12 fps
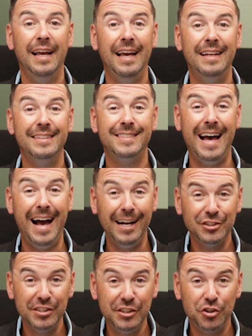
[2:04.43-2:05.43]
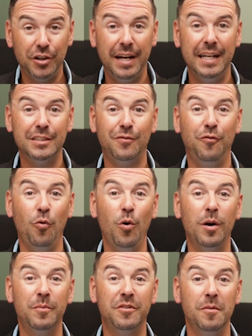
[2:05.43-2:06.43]
And it's actually
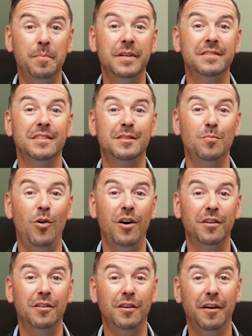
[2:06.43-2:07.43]
transformed the business model